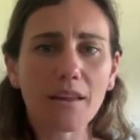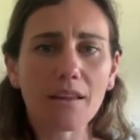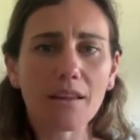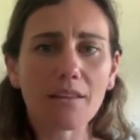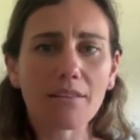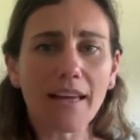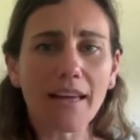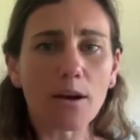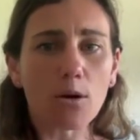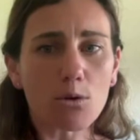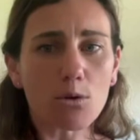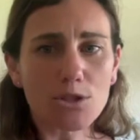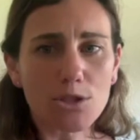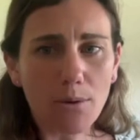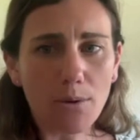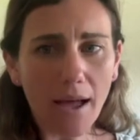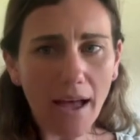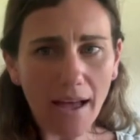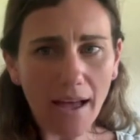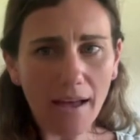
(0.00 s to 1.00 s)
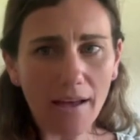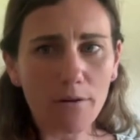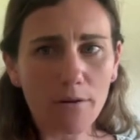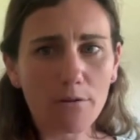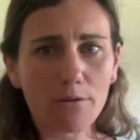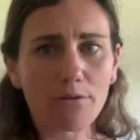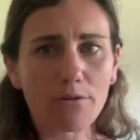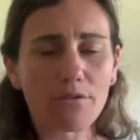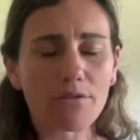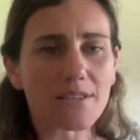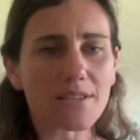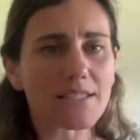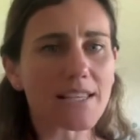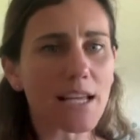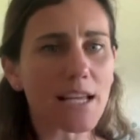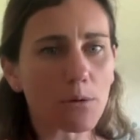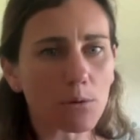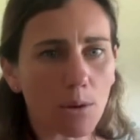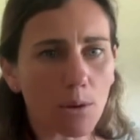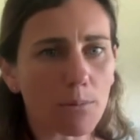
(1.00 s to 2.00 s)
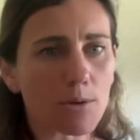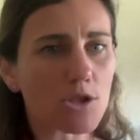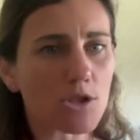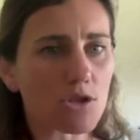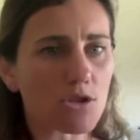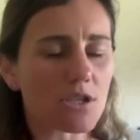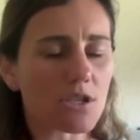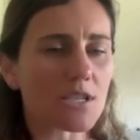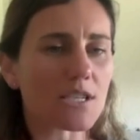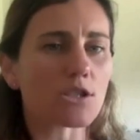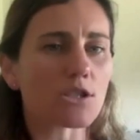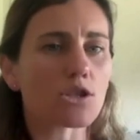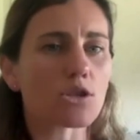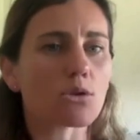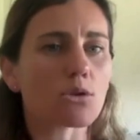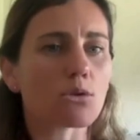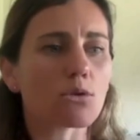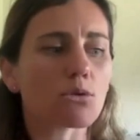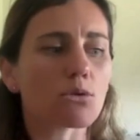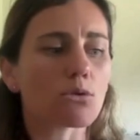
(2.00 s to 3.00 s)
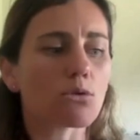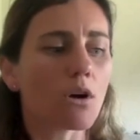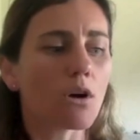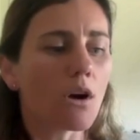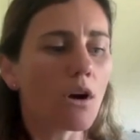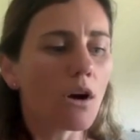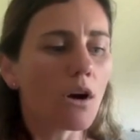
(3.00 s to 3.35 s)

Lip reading: They also have this equal opportunity to